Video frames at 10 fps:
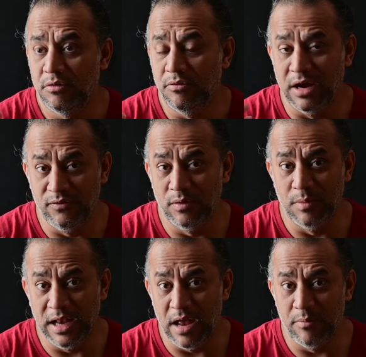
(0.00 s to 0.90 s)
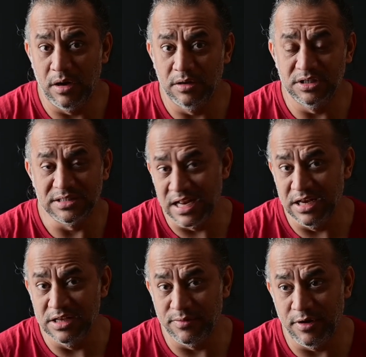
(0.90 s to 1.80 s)
right from the camera, just like
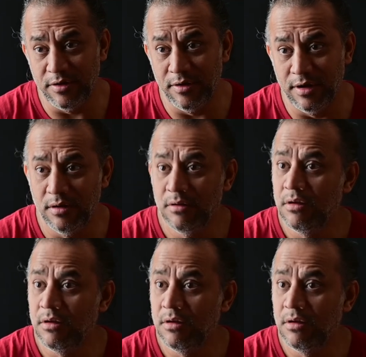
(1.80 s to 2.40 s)
D700.